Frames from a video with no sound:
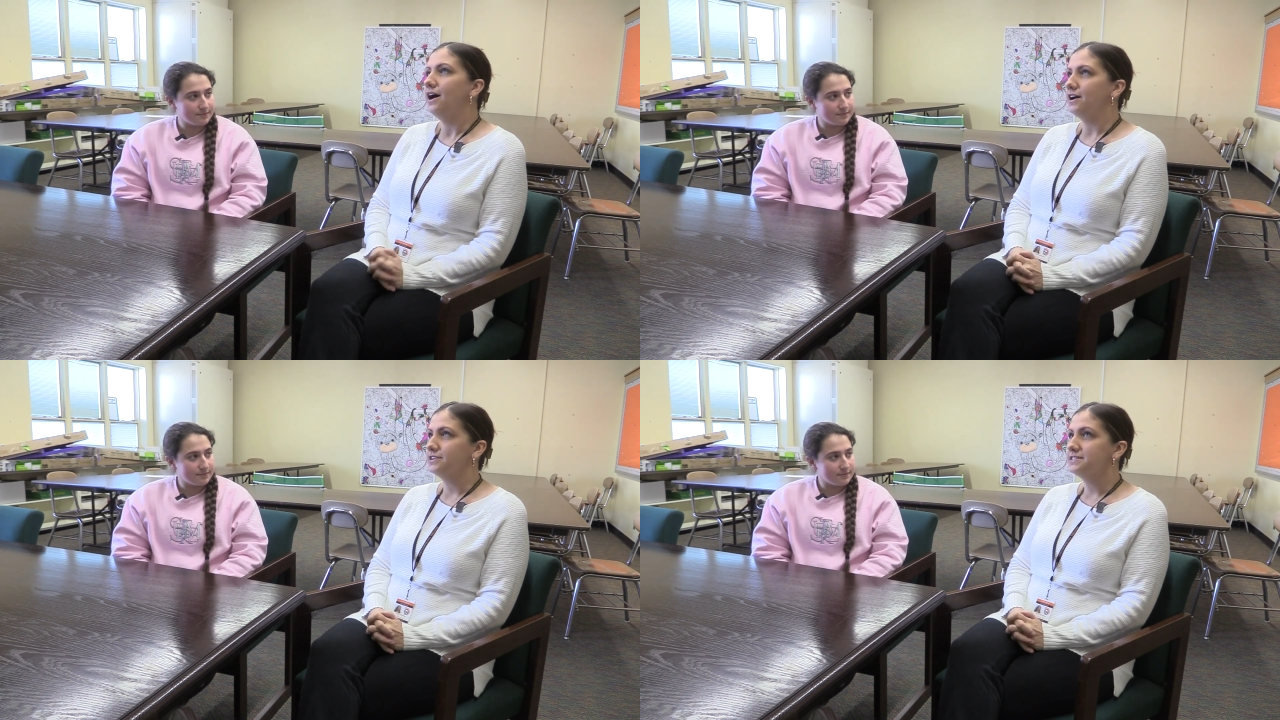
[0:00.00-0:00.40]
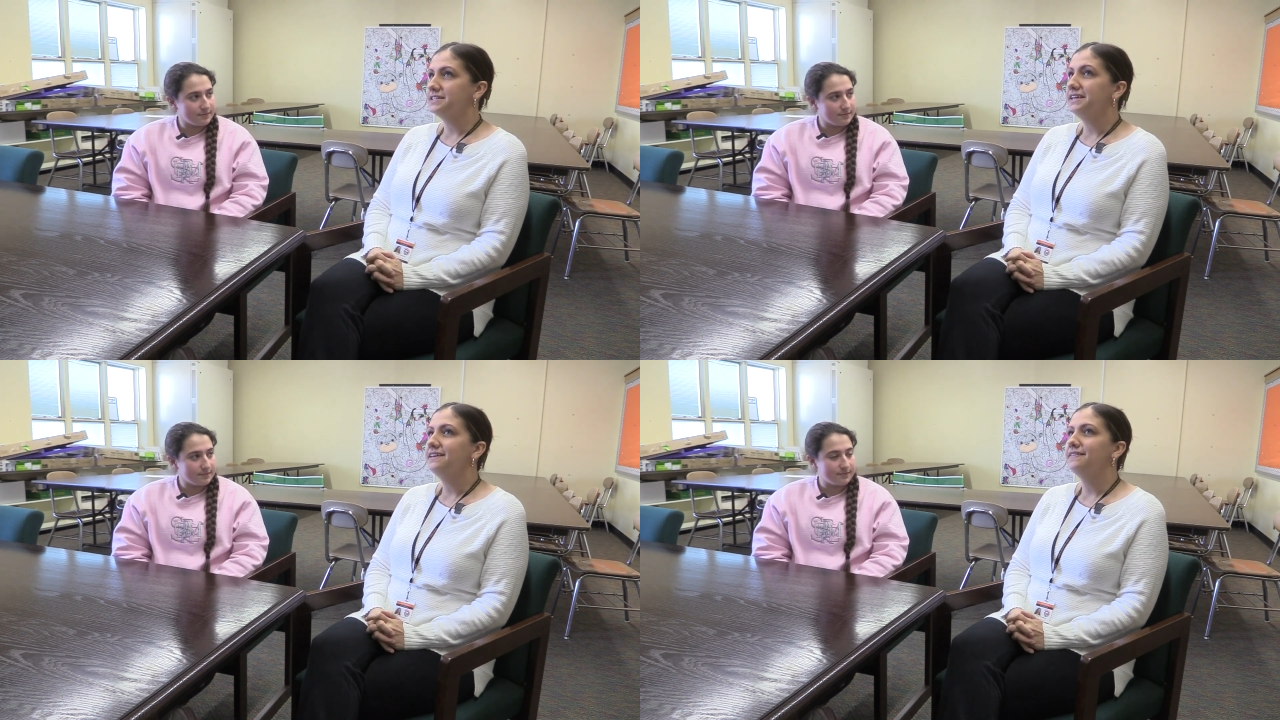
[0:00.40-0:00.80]

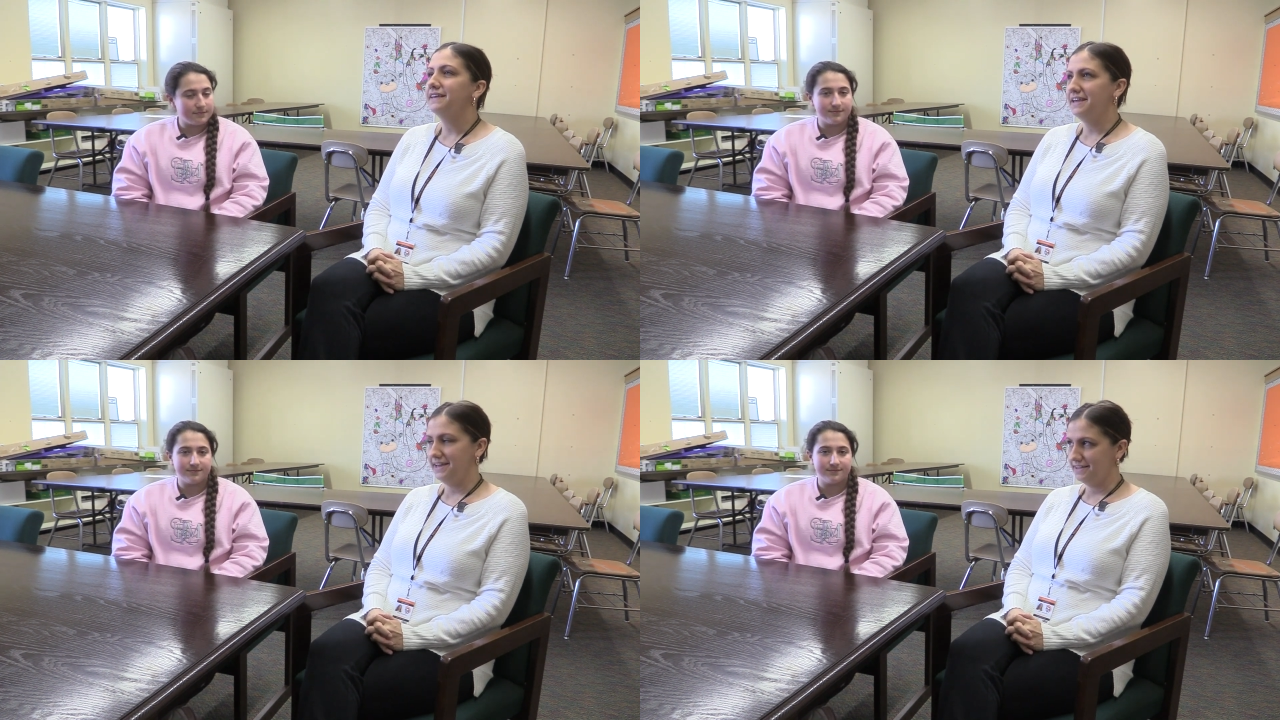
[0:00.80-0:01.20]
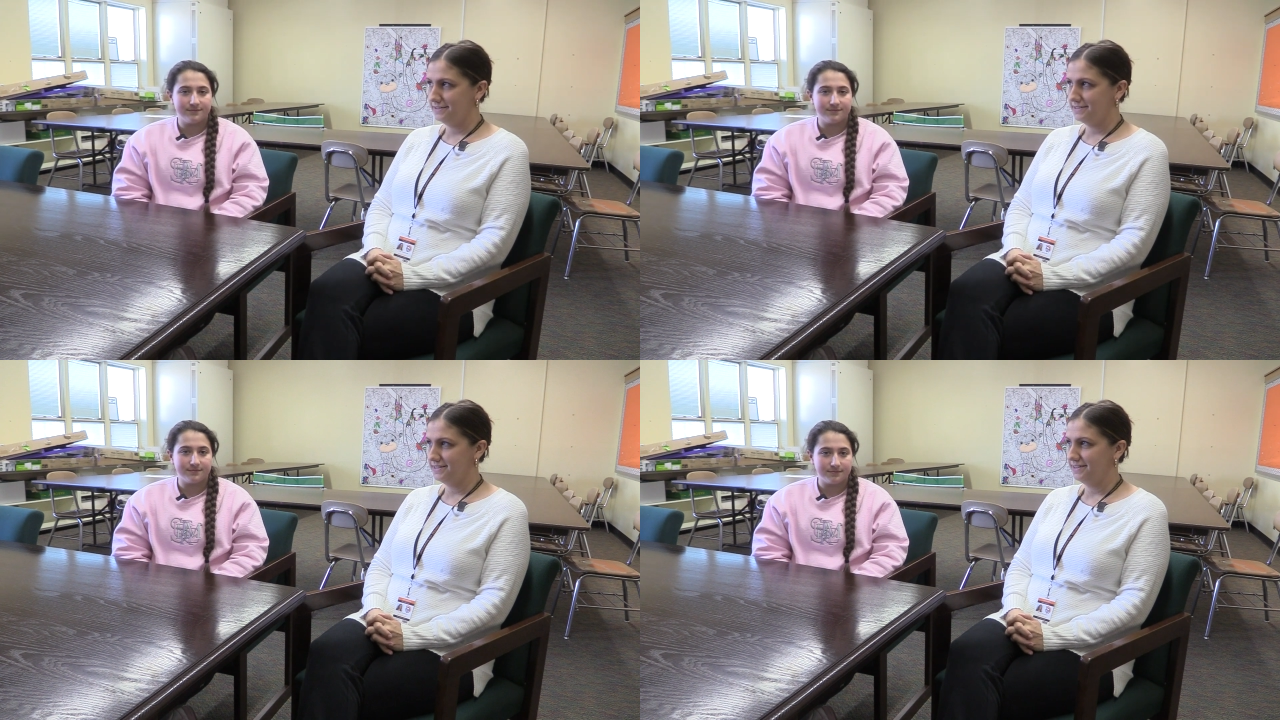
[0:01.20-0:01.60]
Speaker 1: Honestly, the
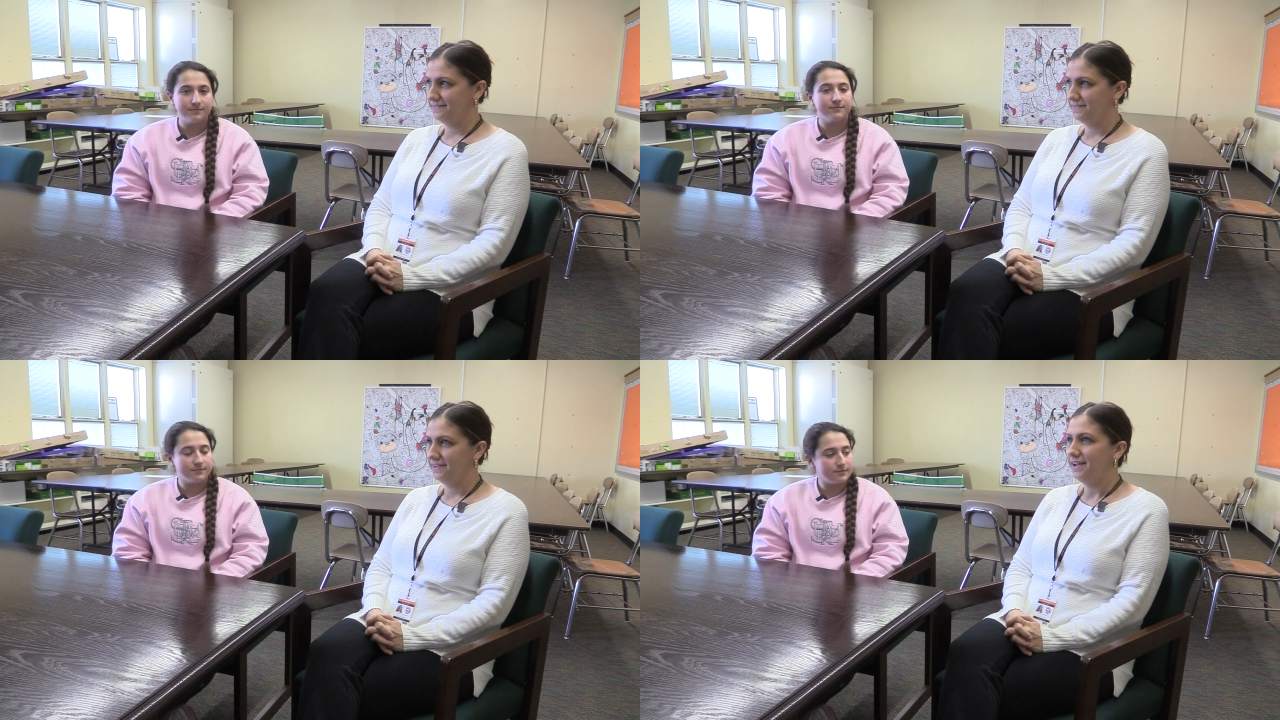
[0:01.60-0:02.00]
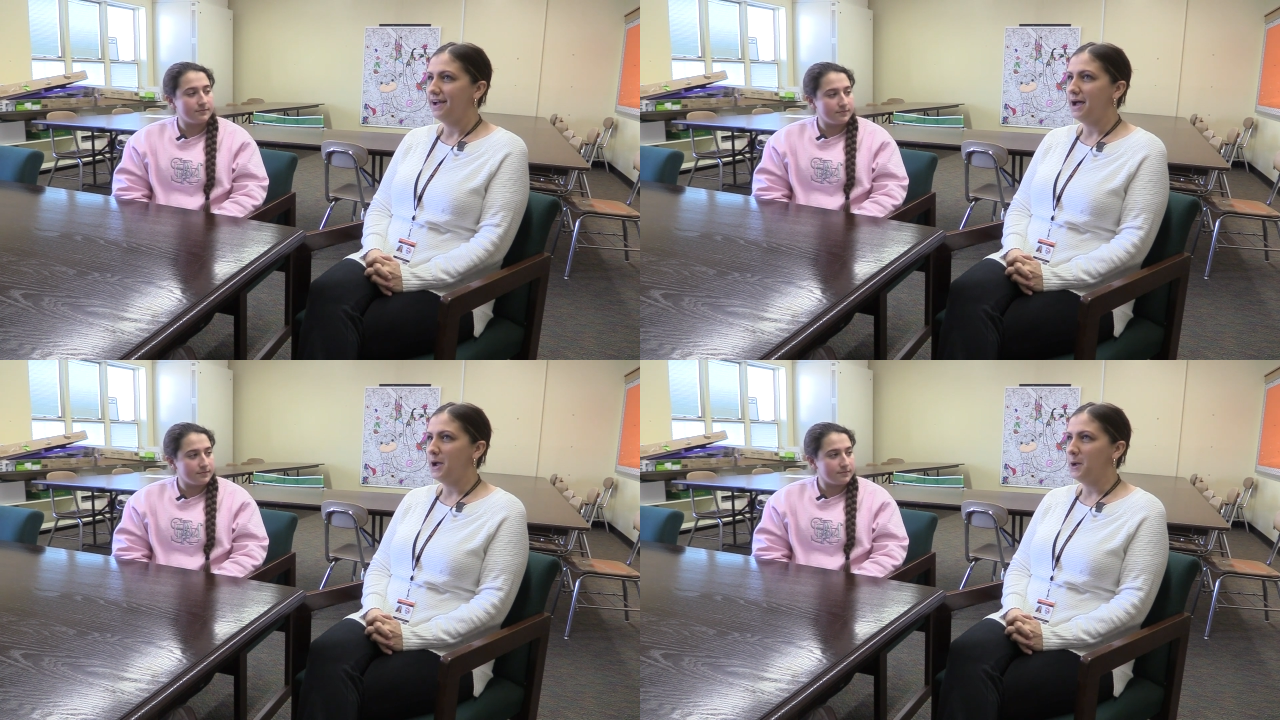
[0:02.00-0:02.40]
kids.
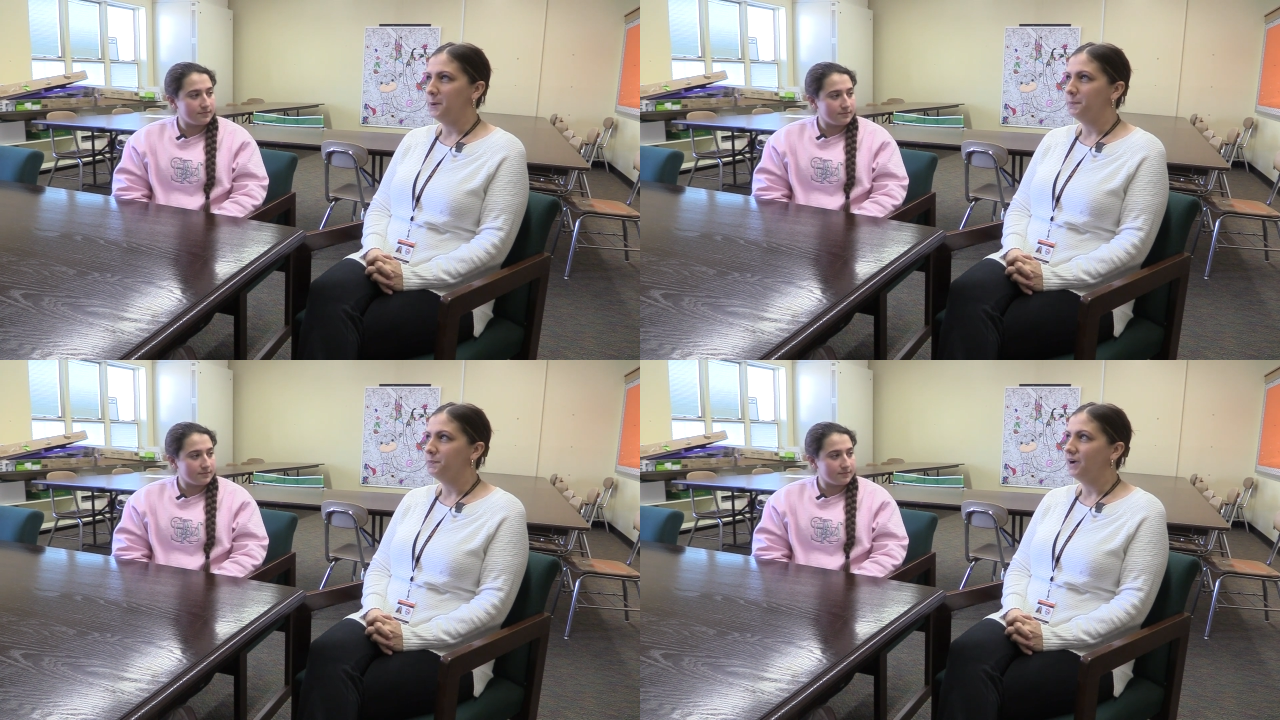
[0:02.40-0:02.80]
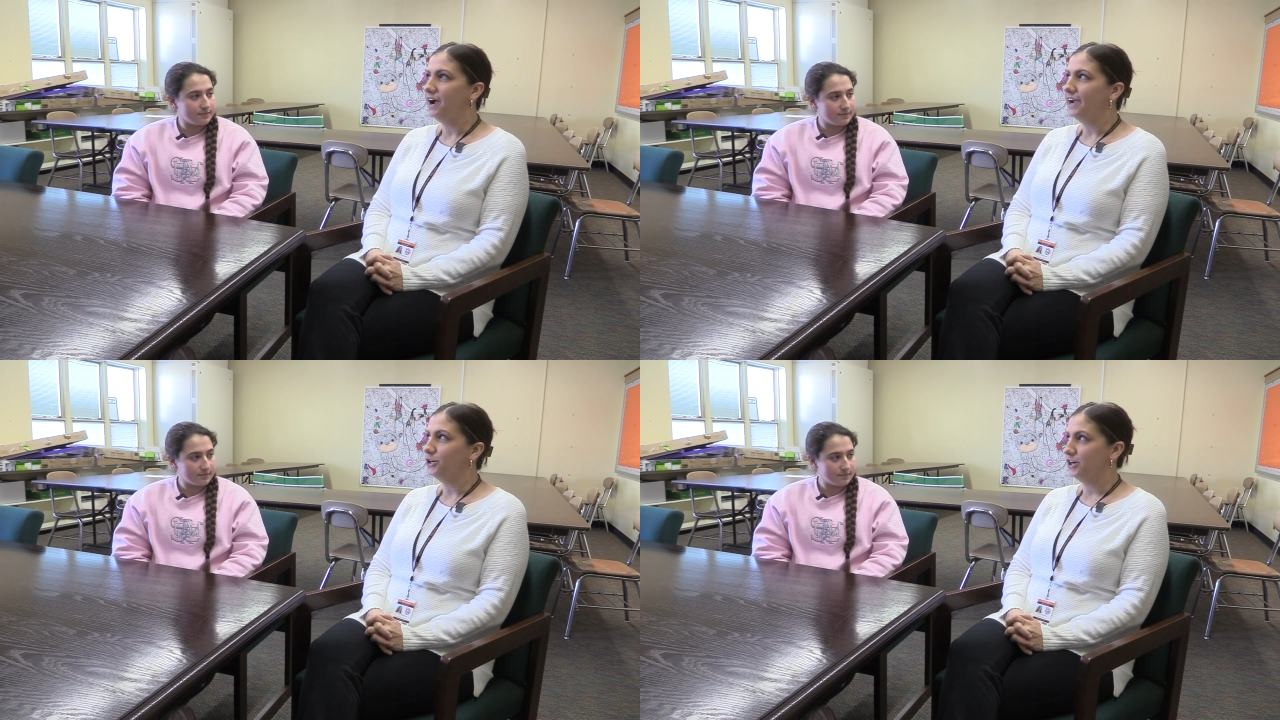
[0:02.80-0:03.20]
Um, I